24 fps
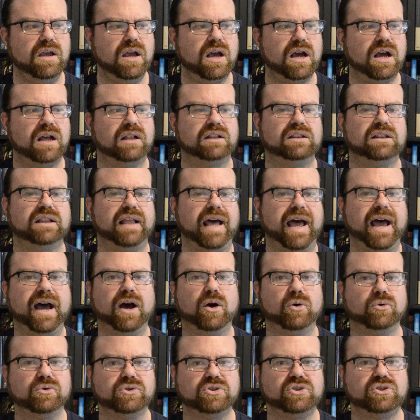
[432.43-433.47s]

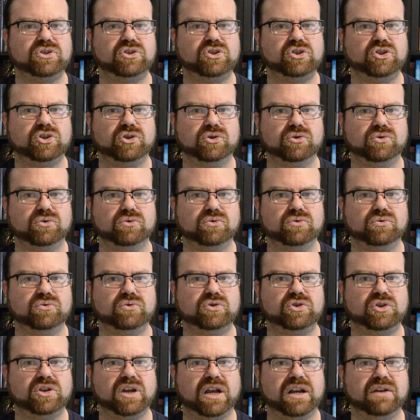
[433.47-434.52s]
allowed to
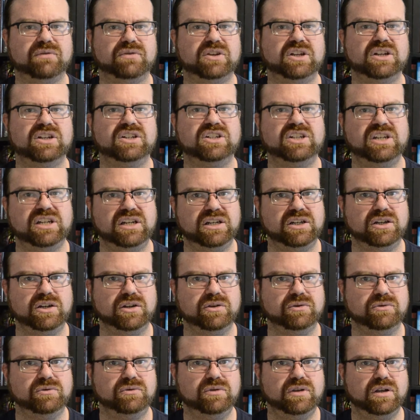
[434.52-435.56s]
kind of
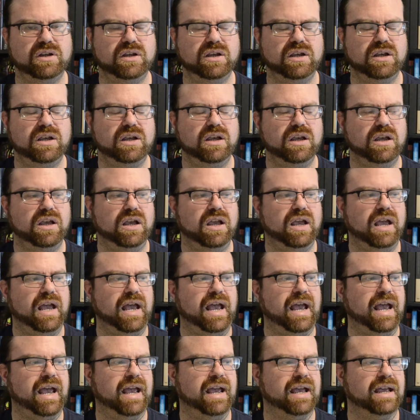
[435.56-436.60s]
continue
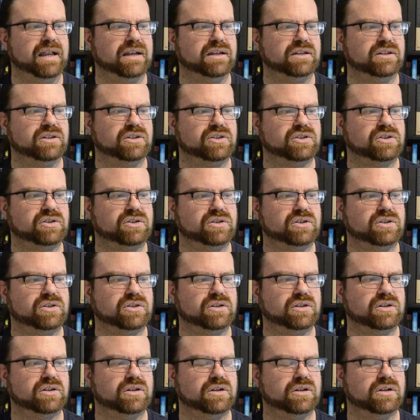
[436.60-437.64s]
and
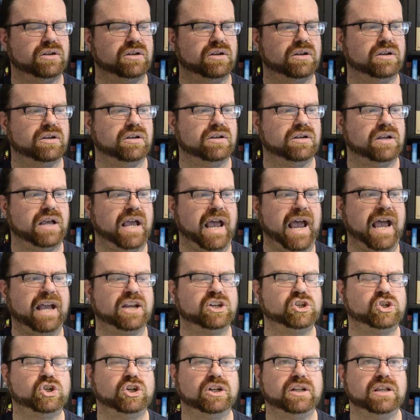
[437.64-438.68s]

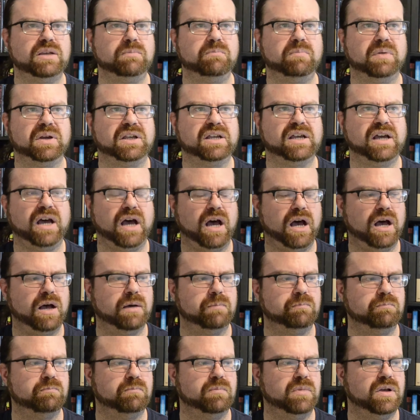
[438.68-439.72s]
actually
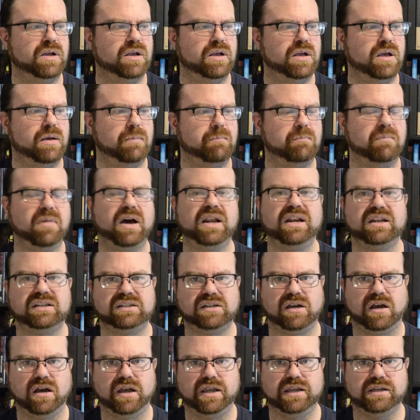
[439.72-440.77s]
become
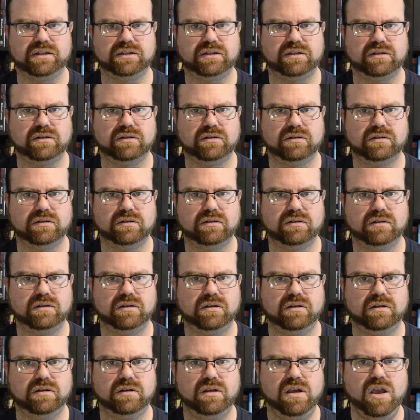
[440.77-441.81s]
monetized,
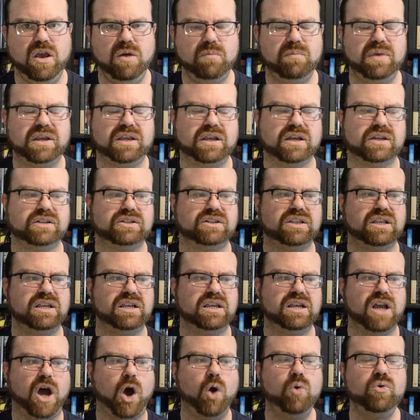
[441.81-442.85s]
because
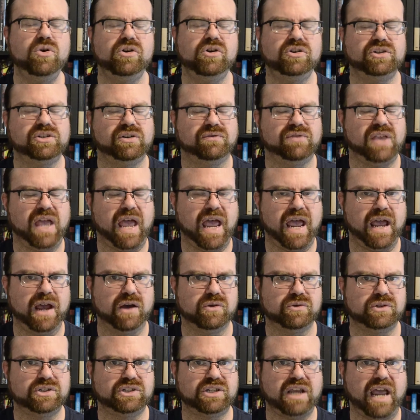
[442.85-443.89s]
the owners of the
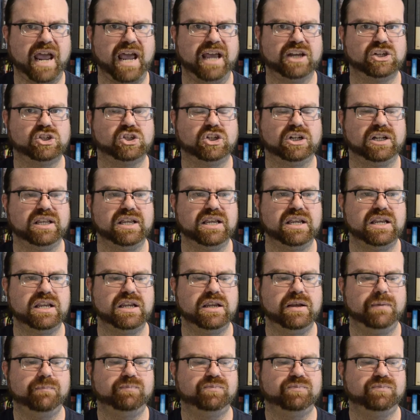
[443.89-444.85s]
house actually